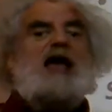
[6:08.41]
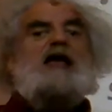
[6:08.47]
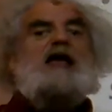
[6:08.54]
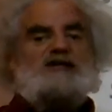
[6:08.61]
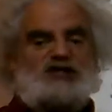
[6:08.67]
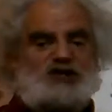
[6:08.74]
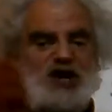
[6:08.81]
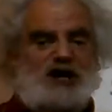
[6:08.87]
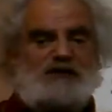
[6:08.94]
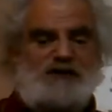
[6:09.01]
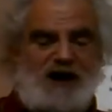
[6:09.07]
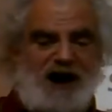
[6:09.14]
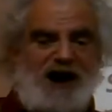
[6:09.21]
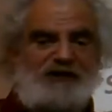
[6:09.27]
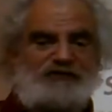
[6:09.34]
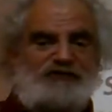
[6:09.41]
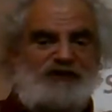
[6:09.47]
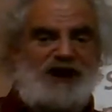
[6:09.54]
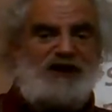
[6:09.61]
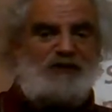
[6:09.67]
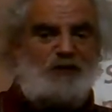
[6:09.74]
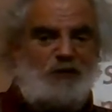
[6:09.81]
and suck the oxygen
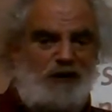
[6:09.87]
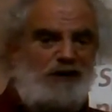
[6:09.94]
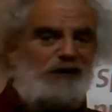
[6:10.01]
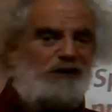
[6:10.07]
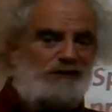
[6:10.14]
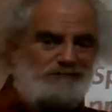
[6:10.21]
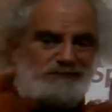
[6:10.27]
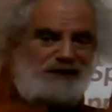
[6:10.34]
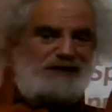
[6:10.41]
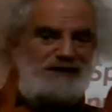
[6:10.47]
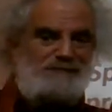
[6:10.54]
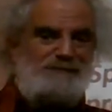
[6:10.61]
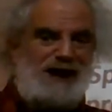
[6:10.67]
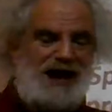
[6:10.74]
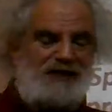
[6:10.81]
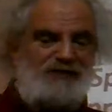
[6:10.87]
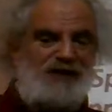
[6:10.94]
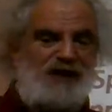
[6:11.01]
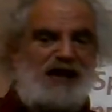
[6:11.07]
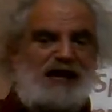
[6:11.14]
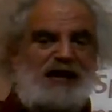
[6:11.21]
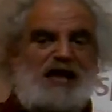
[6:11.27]
out of the water is a bad
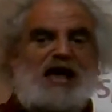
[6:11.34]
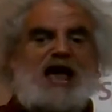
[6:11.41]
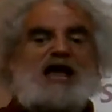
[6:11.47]
thing.